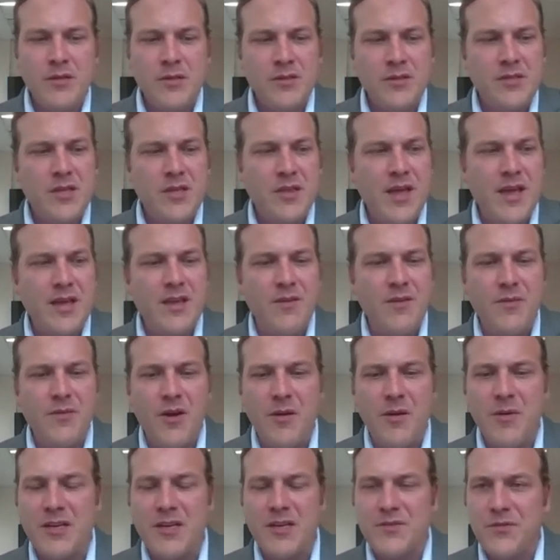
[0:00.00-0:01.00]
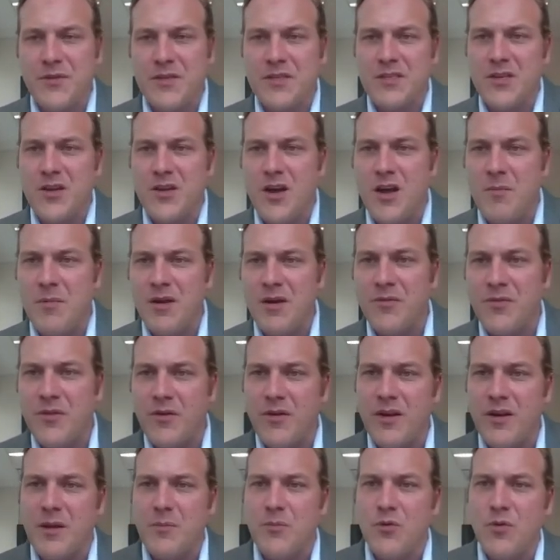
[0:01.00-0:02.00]
So thank you very much for your time. And if there
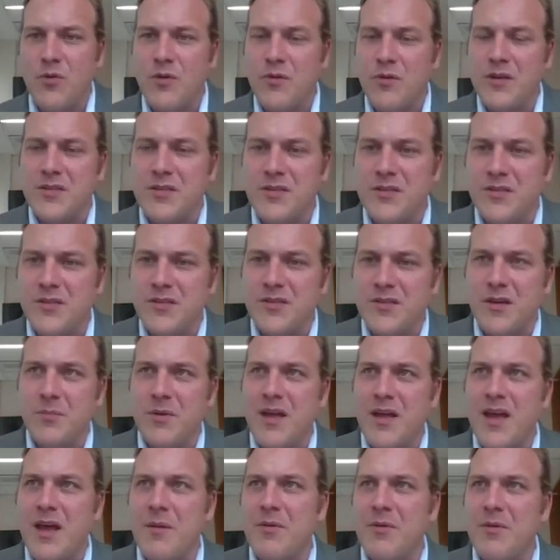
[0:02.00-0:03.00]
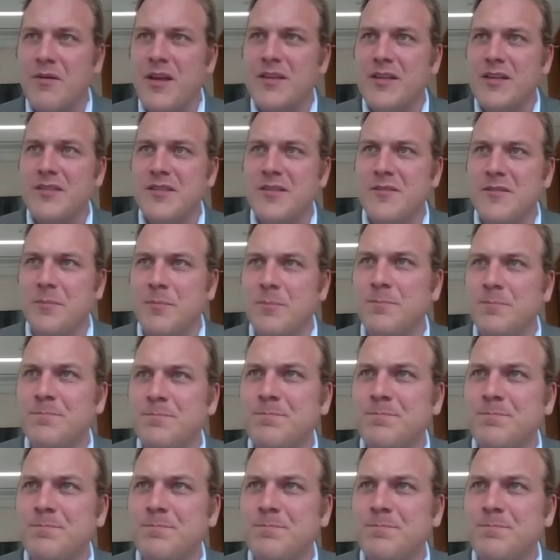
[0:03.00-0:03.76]
are any more questions, I'd be happy to answer them.